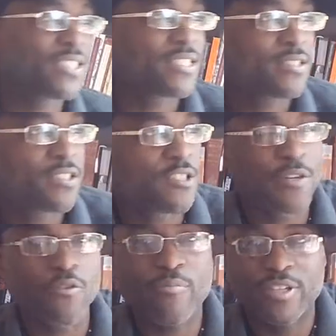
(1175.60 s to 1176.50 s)
that they
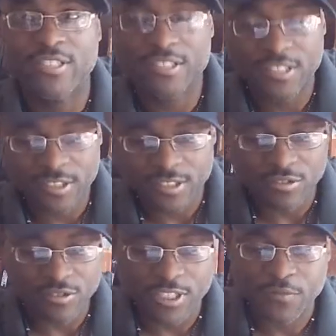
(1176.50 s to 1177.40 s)
were brother and sister,
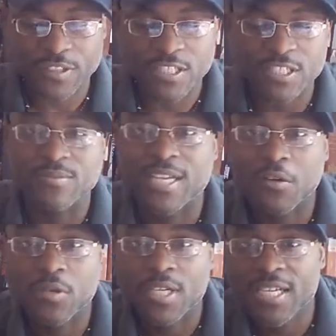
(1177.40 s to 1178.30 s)
Josephus comes
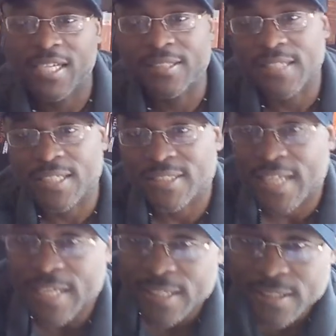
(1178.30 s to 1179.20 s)
out and says
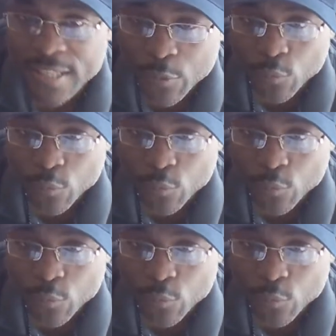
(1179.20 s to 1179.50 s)
that they